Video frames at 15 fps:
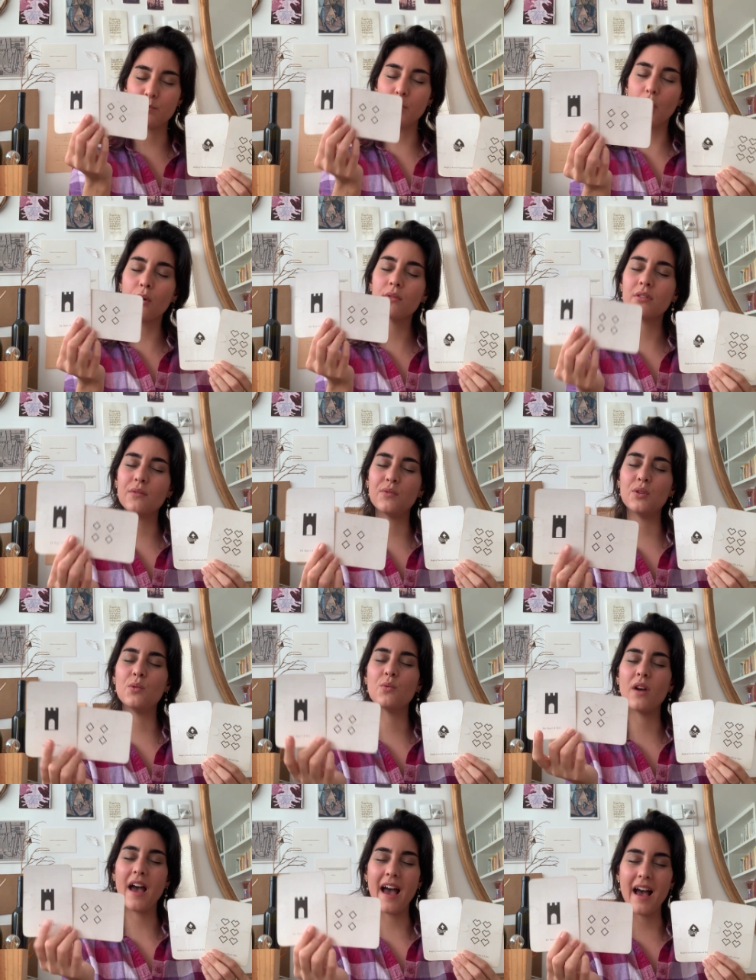Both of
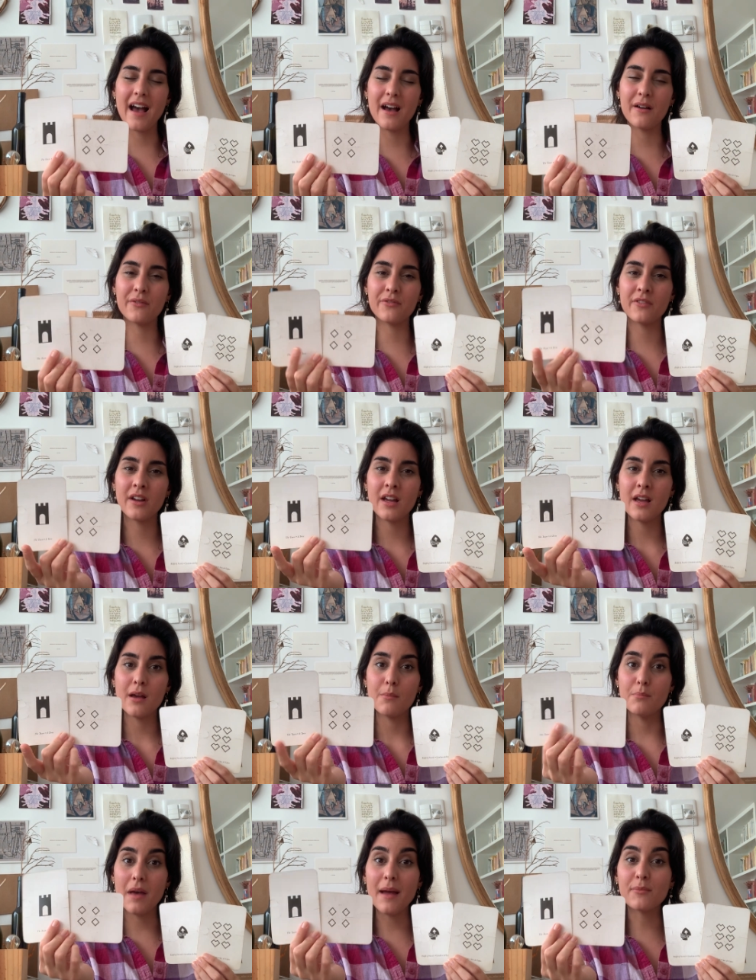you have
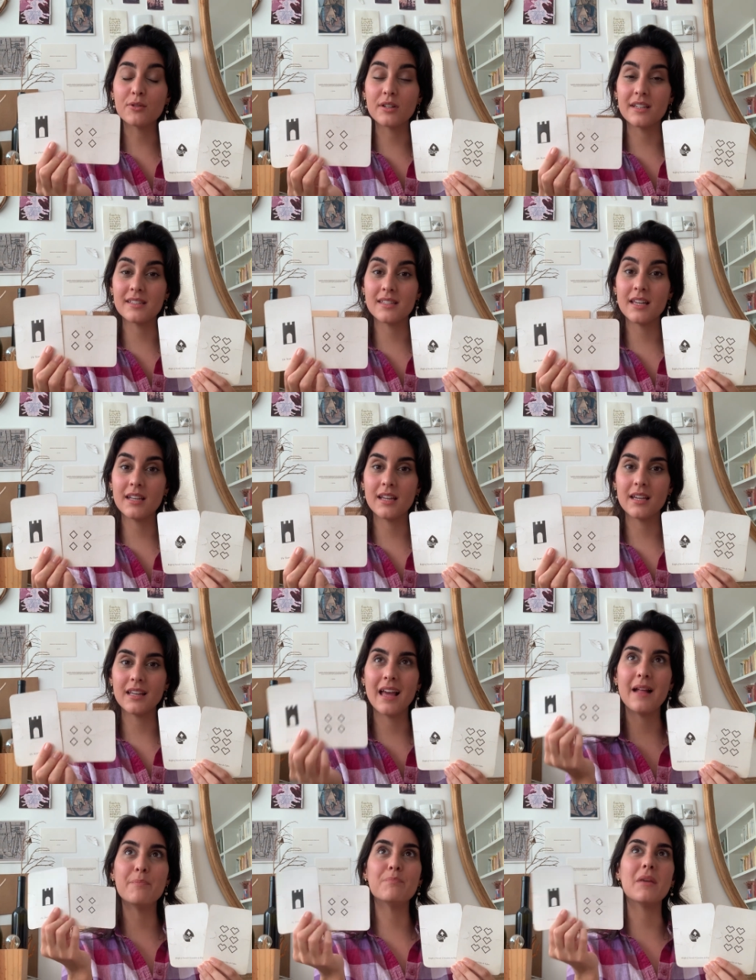memories in it,
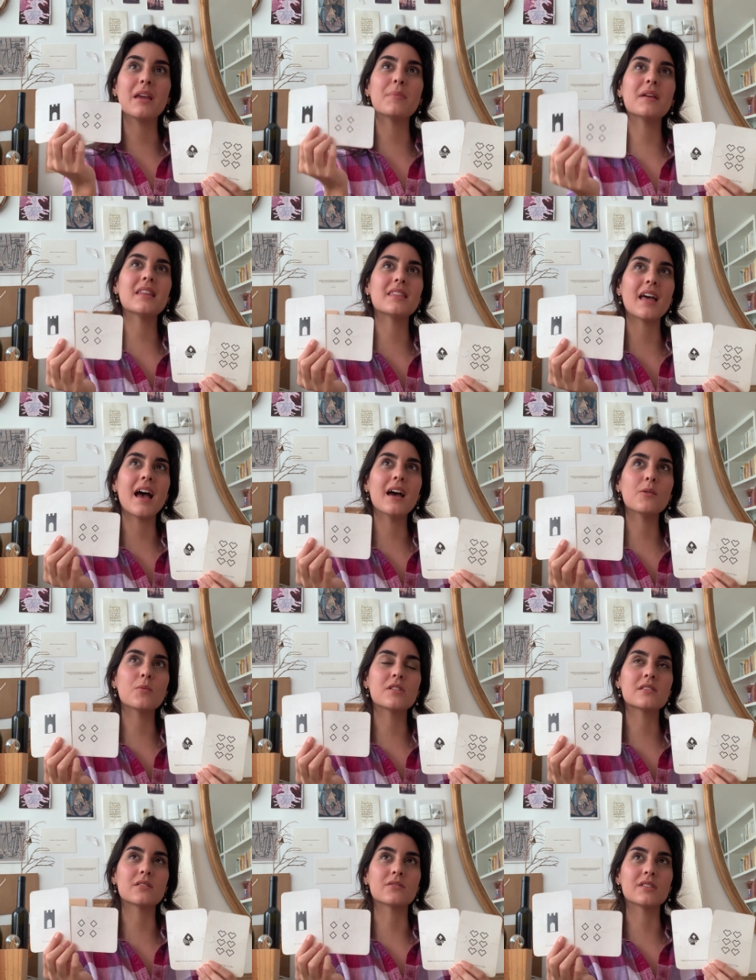and maybe that
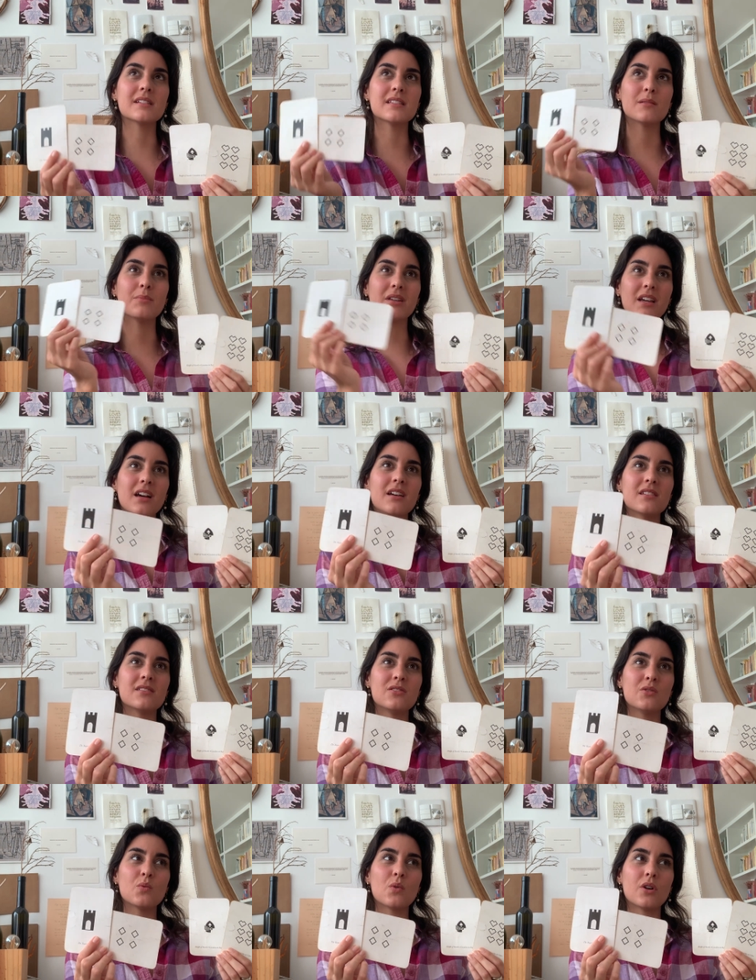was a reason
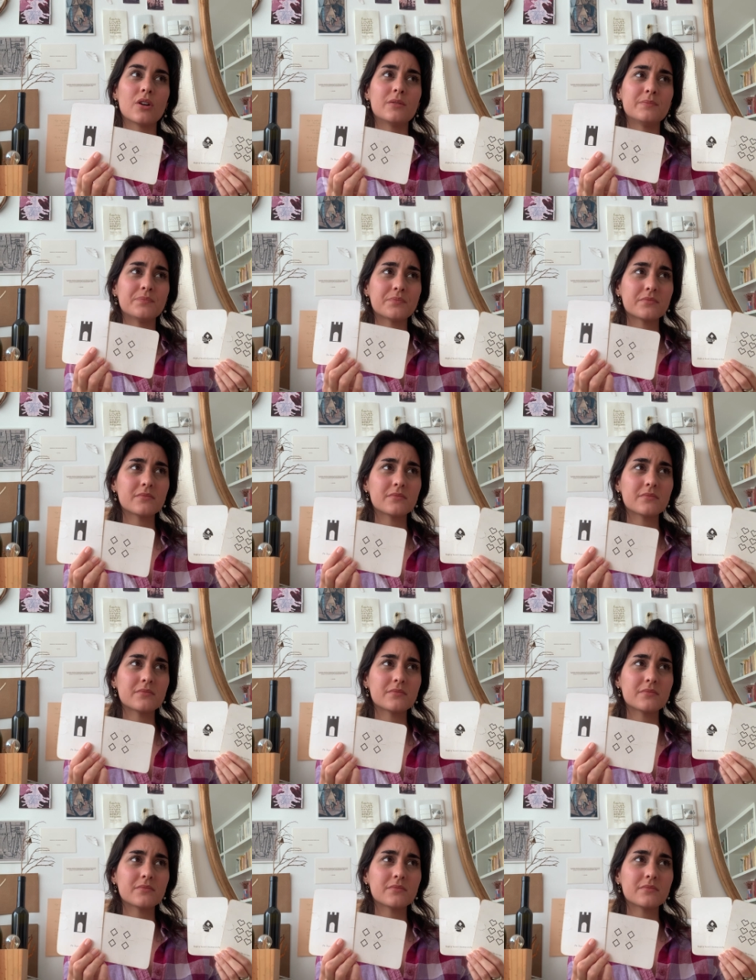because you were,